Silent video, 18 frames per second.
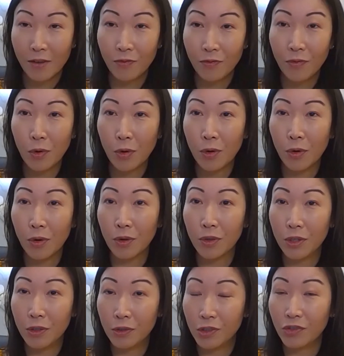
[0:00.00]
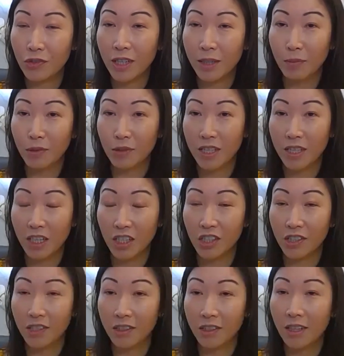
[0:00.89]
for uterine
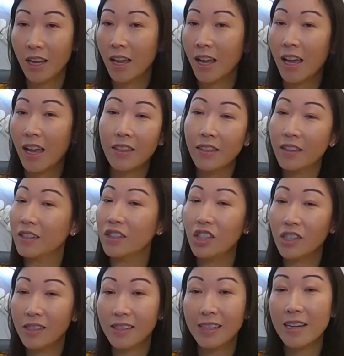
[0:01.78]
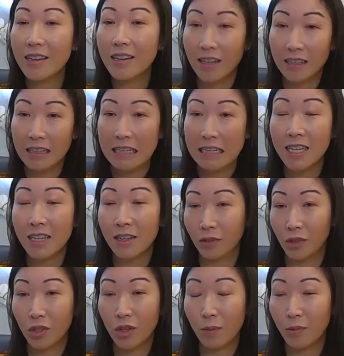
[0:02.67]
protection and then just take an E
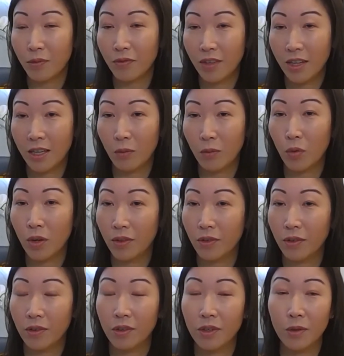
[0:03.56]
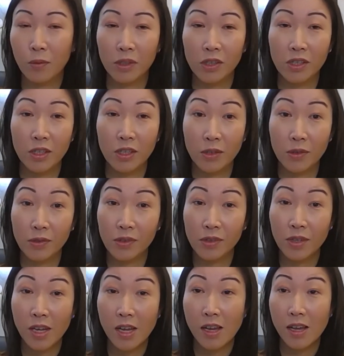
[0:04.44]
on top of that, whether you want to
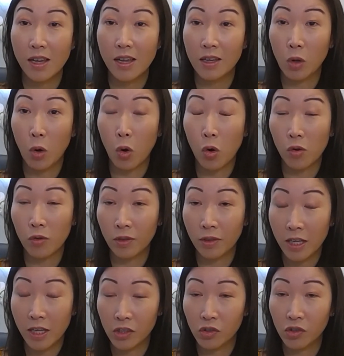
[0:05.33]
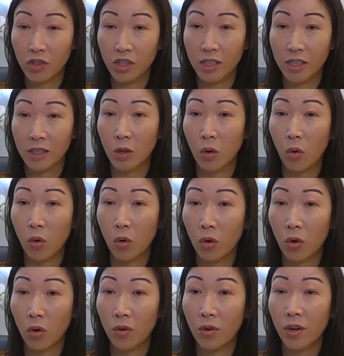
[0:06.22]
use an oral estrogen
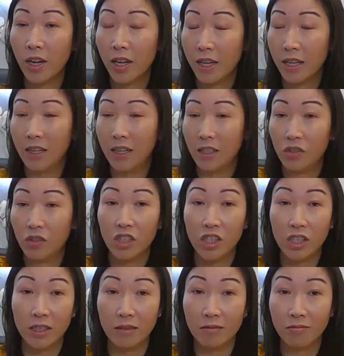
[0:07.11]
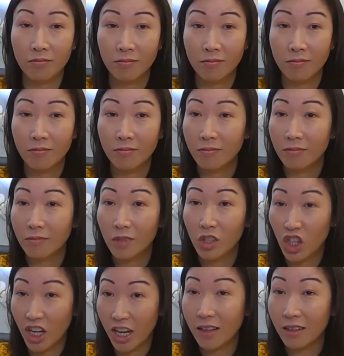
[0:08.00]
or an estrogen
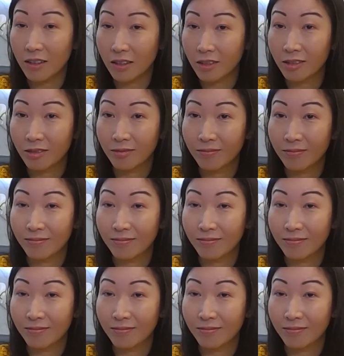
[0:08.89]
gel.